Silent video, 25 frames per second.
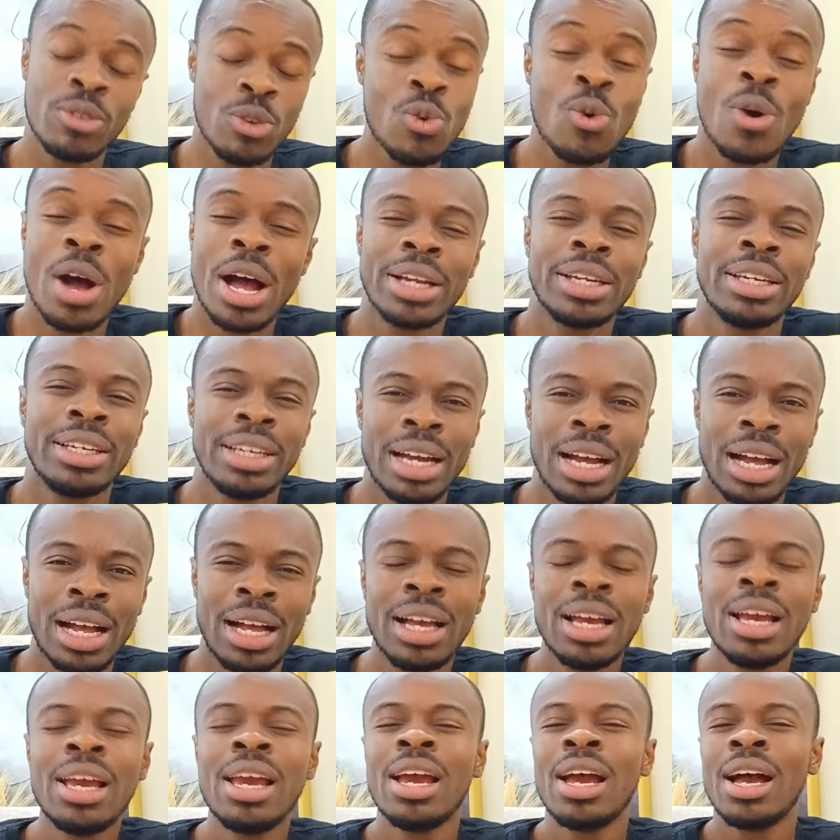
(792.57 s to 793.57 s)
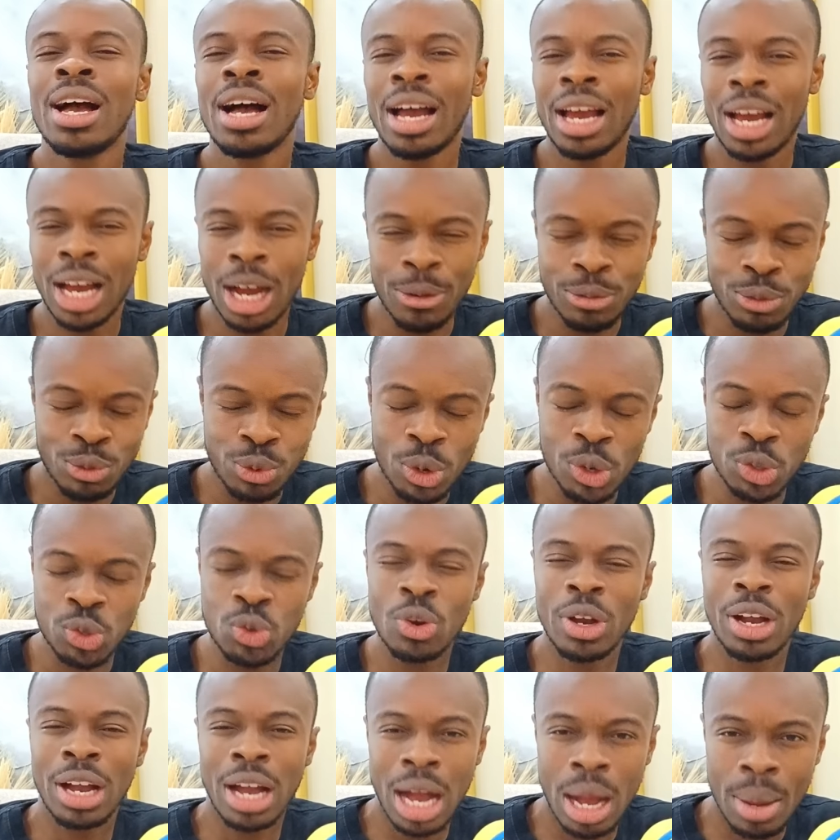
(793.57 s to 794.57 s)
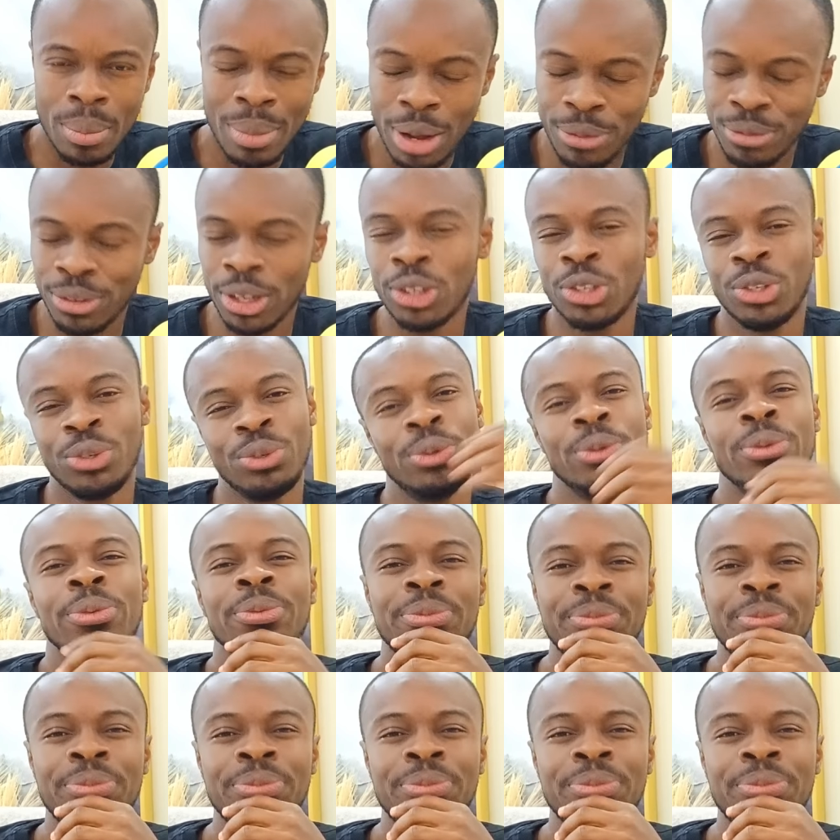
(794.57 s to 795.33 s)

kwa dia, I have to also come after you.